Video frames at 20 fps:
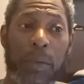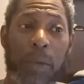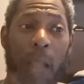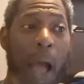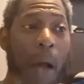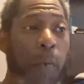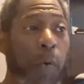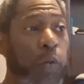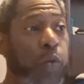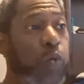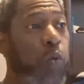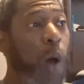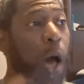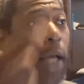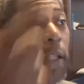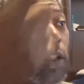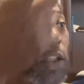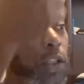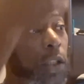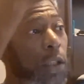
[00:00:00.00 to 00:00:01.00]
I was
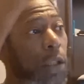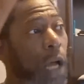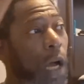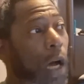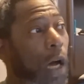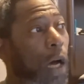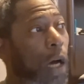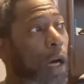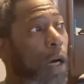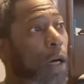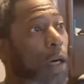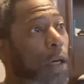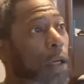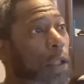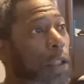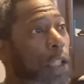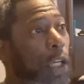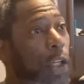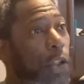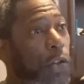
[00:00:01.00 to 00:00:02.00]
watching
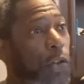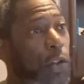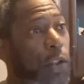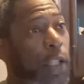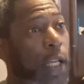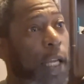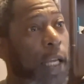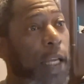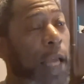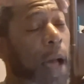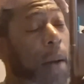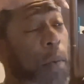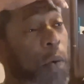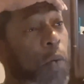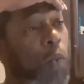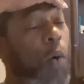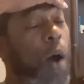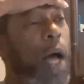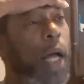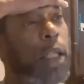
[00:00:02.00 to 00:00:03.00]
yesterday. I
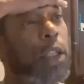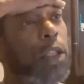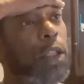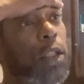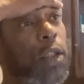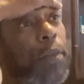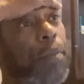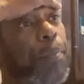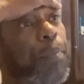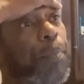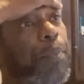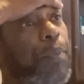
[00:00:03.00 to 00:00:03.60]
was watching